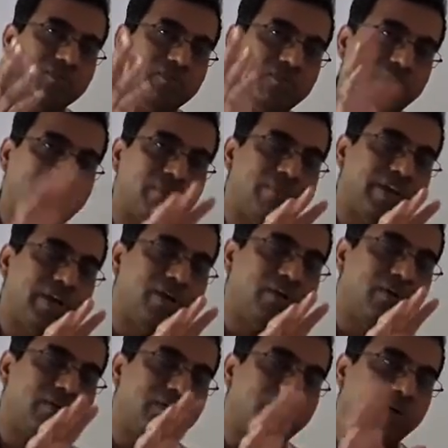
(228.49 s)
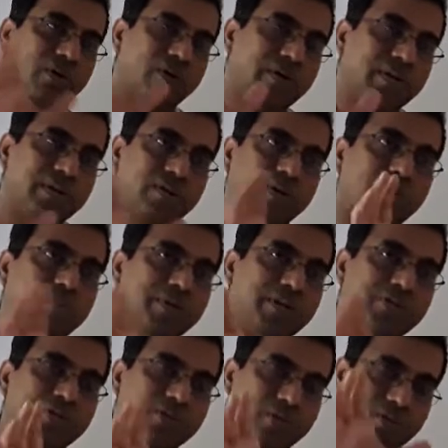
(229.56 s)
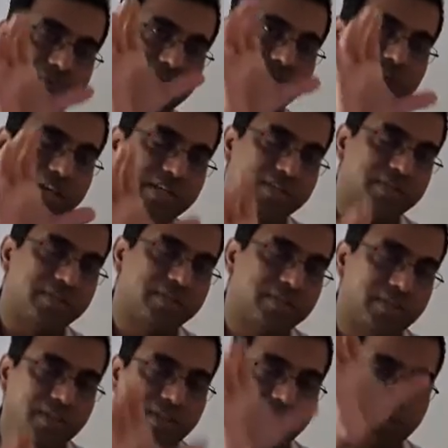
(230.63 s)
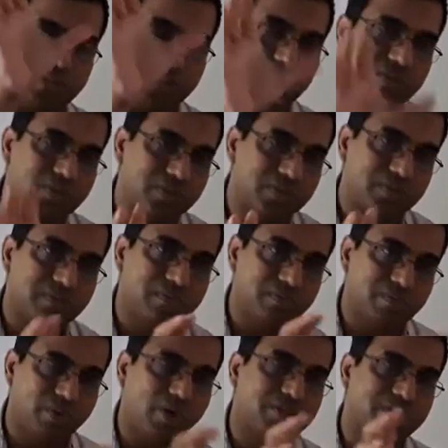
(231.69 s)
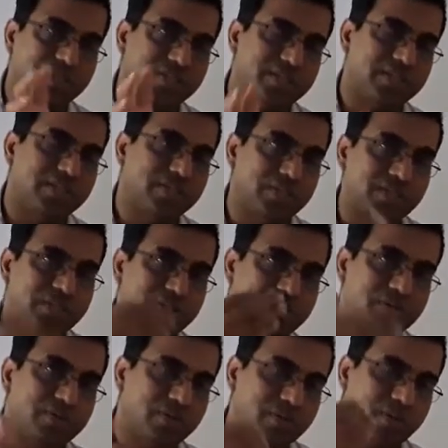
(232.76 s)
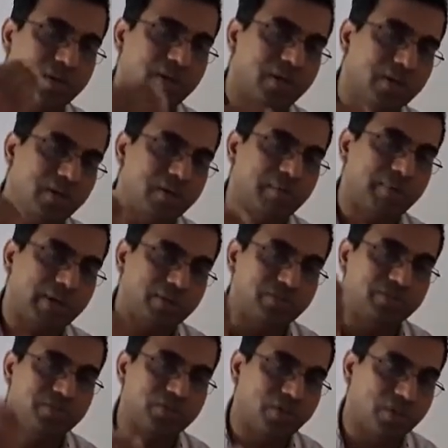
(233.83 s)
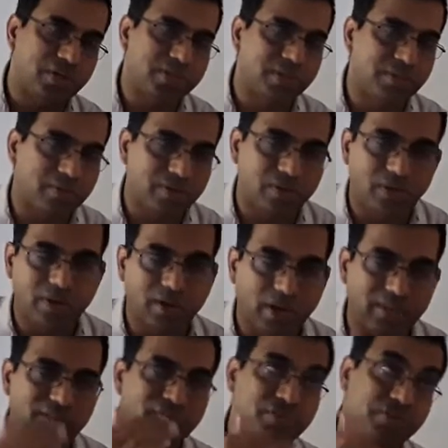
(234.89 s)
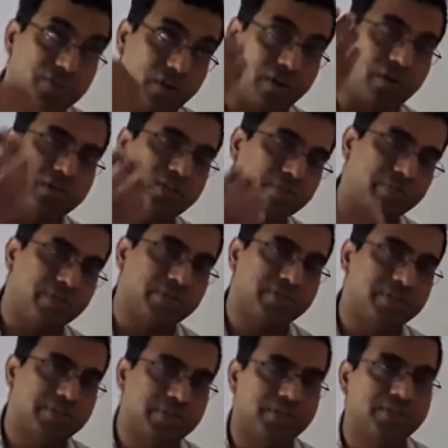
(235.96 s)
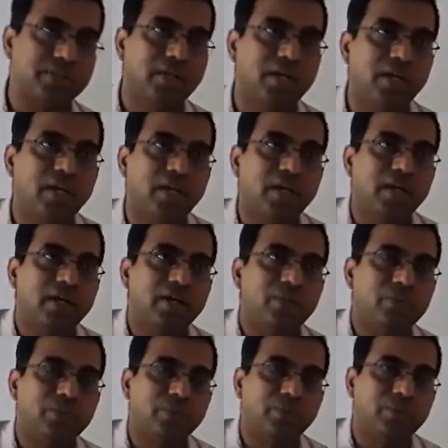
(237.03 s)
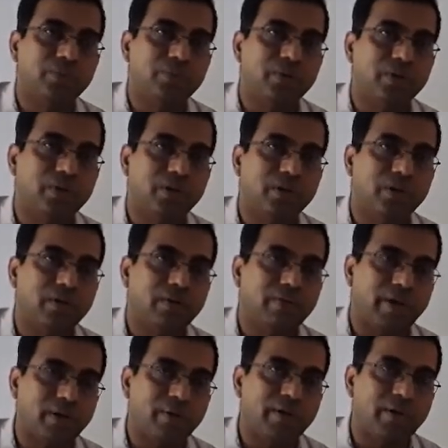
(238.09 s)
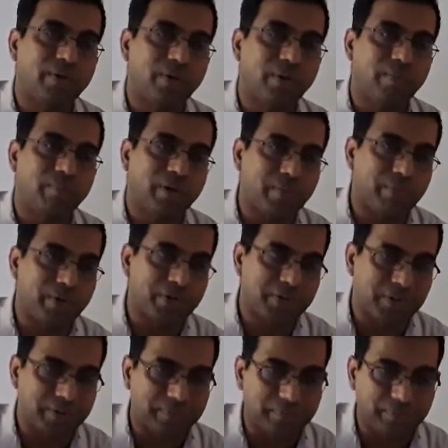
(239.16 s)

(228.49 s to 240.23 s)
one way or in a combination of ways in these processes, in these pathophysiologic or rather physiologic processes to regulate your blood pressure.